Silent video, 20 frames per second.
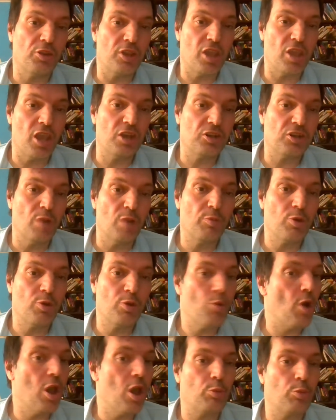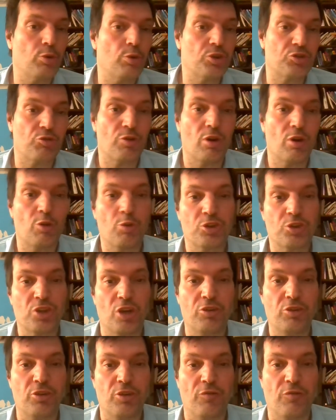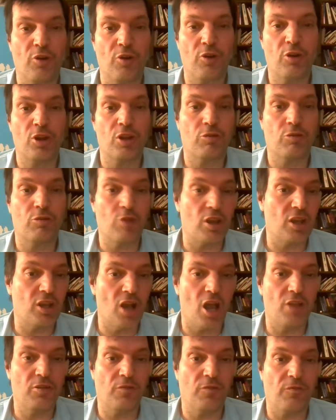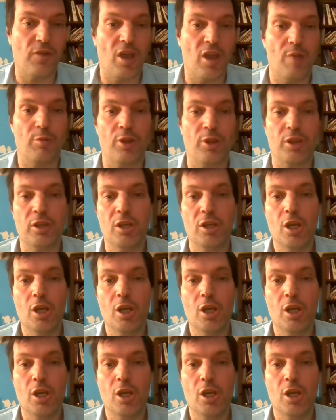The AWA was under the Vernon Gregania family.